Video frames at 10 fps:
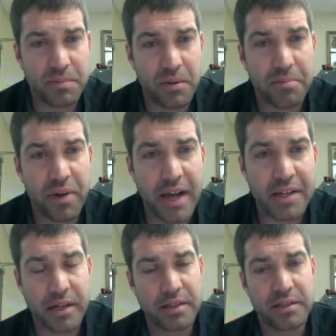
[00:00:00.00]

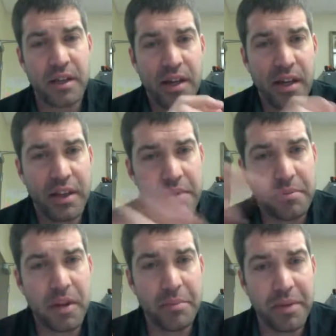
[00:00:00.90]
projects and then be able
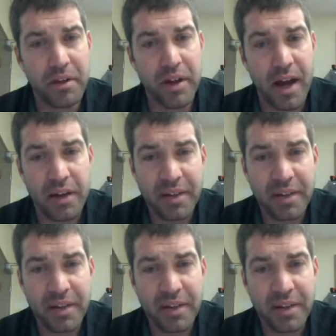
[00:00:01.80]
to build off.